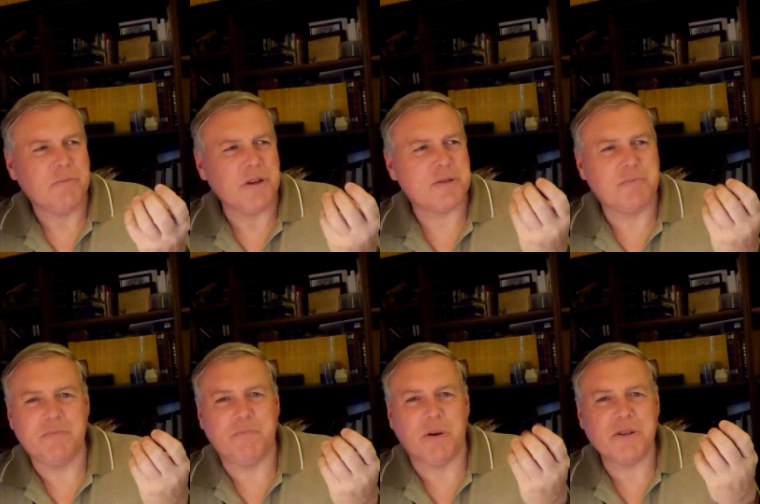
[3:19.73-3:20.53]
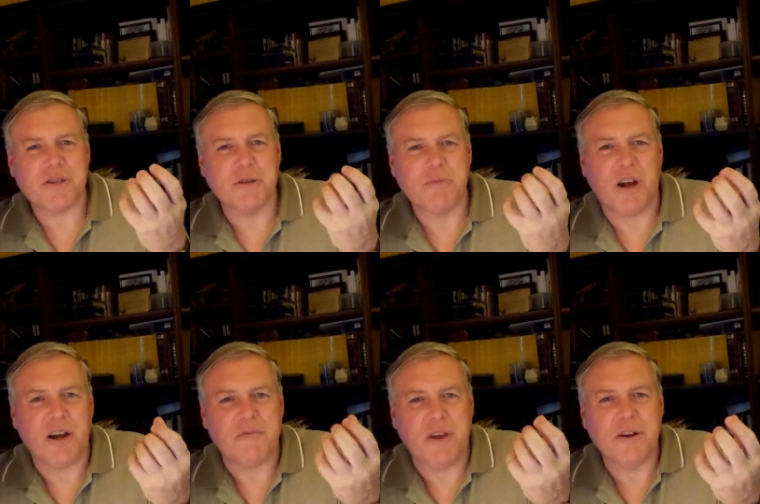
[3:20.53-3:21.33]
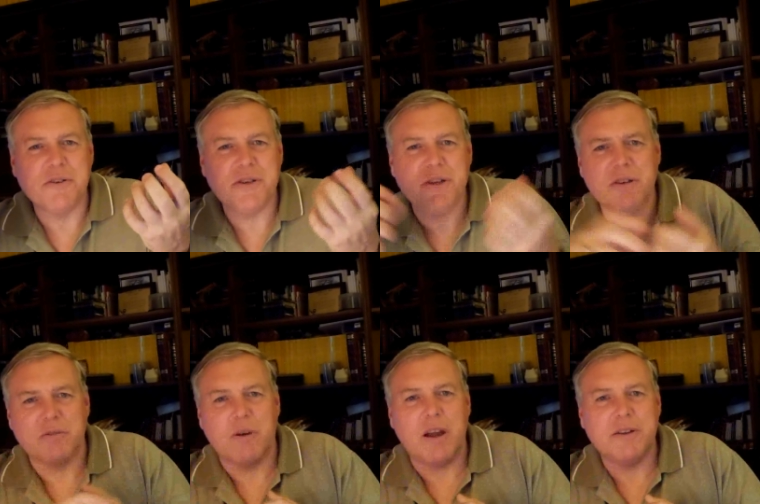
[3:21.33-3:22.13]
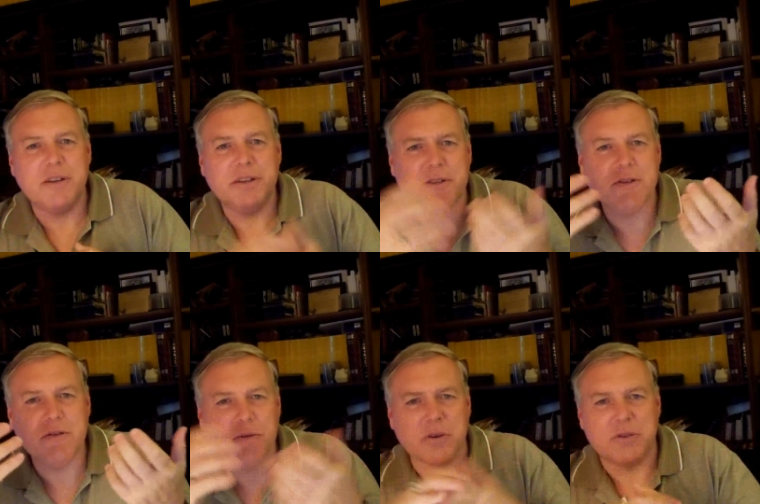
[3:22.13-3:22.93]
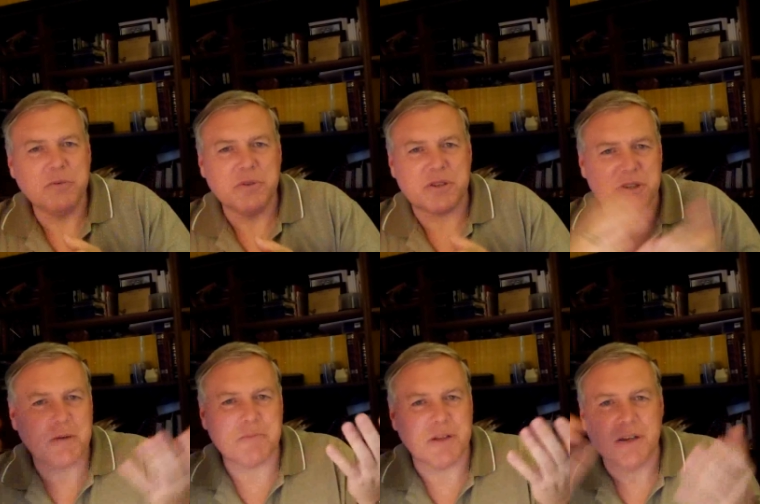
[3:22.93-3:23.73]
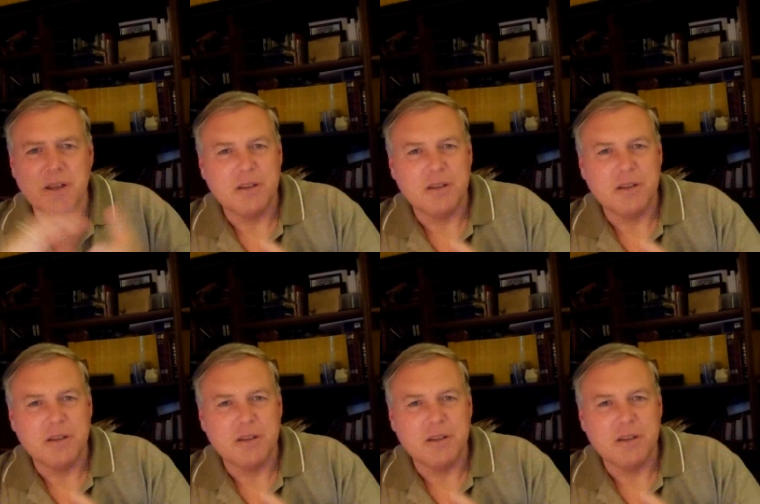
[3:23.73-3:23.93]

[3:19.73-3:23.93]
but it's putting some kind of energy around into you or doing something.